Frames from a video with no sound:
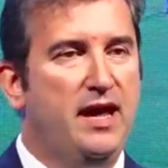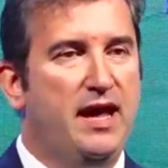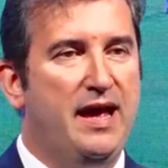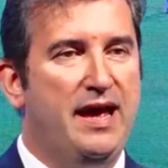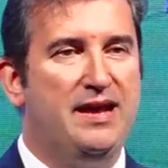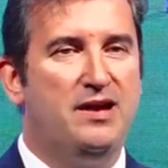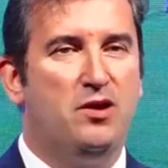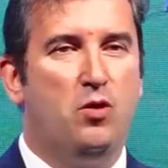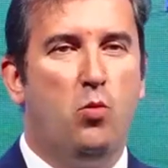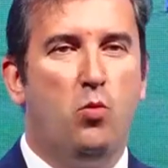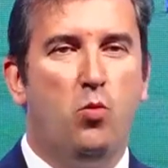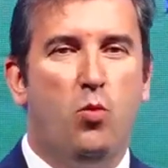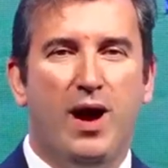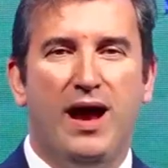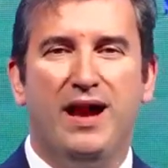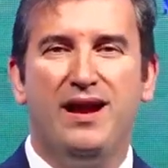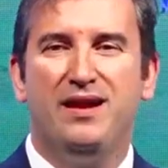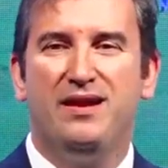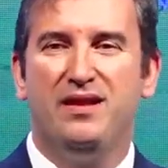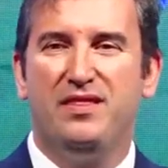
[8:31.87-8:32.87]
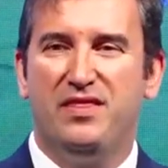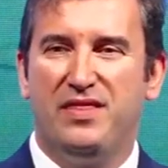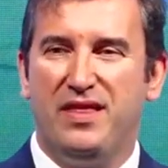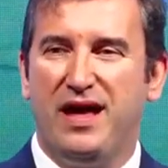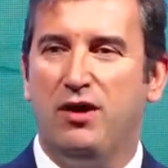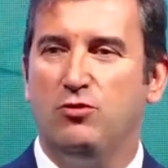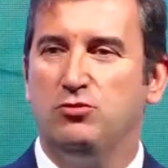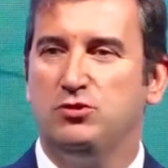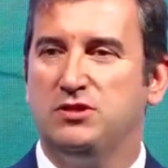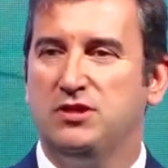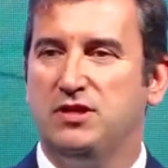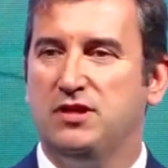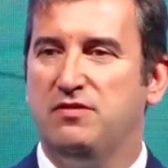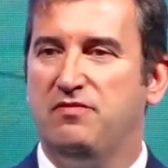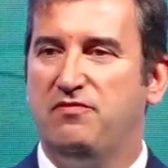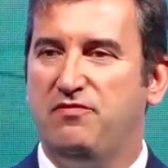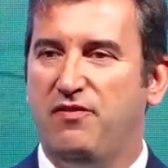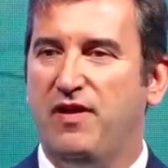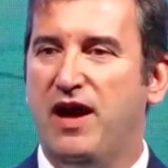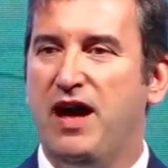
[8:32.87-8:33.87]
and
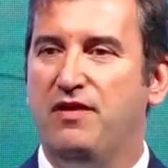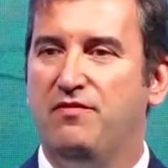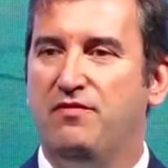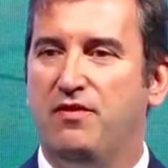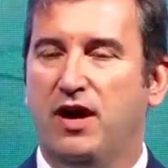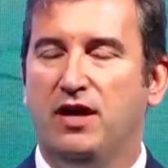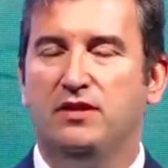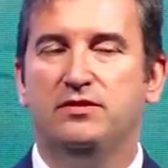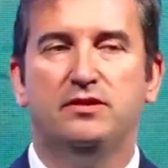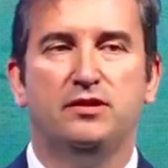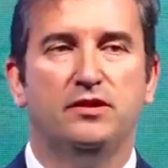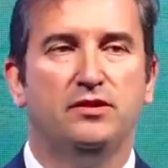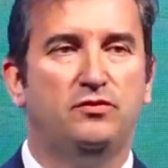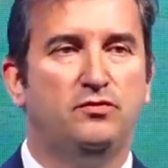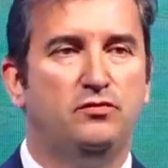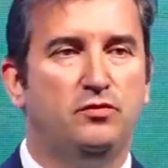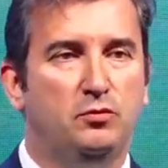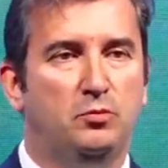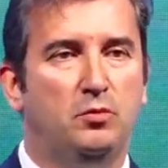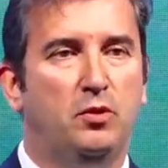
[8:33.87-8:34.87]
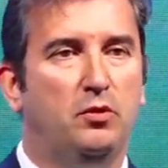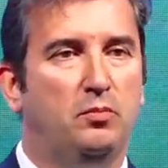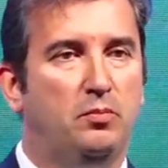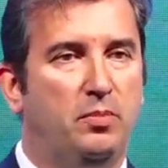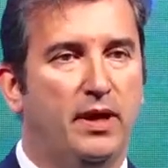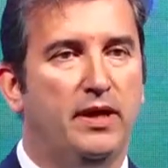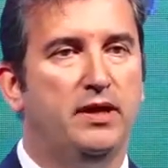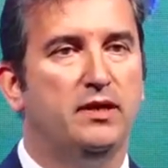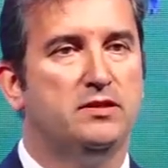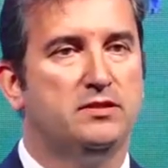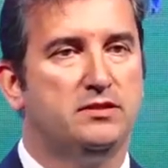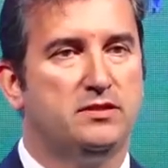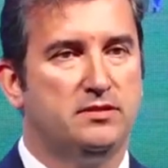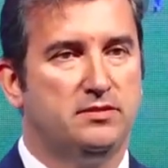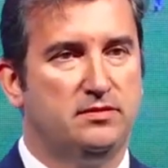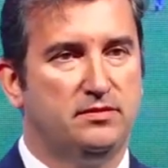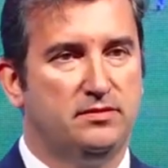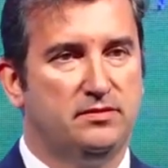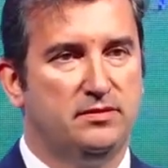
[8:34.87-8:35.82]
1,500 football players.